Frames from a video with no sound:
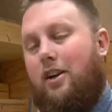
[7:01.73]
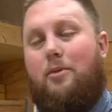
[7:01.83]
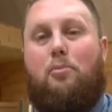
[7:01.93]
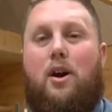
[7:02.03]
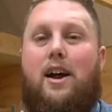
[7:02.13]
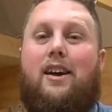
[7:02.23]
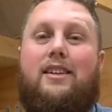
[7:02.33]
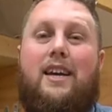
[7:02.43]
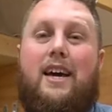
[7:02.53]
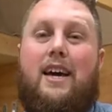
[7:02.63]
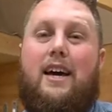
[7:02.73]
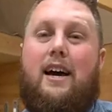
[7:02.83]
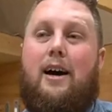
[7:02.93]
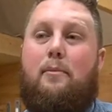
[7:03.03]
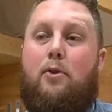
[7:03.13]
good product.
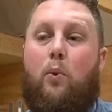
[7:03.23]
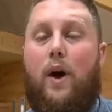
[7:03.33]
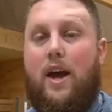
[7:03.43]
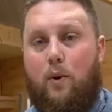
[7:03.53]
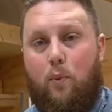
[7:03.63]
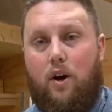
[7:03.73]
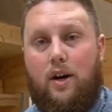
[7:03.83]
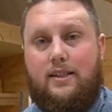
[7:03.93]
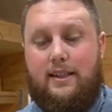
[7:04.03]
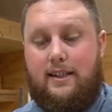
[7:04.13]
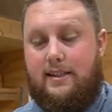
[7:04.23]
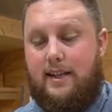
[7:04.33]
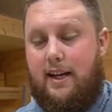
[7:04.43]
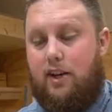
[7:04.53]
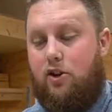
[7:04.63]
Um, the way it works is
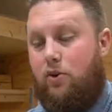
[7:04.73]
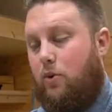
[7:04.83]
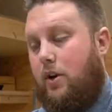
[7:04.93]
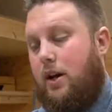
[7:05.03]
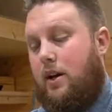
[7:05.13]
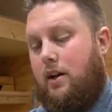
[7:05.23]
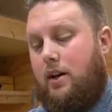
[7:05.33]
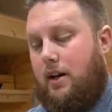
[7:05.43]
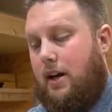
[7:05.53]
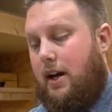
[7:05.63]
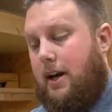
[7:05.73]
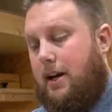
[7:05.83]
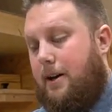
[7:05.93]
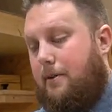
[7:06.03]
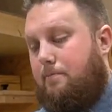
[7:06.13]
that you
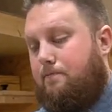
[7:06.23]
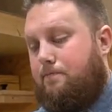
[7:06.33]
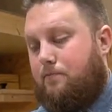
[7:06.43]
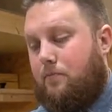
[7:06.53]
um,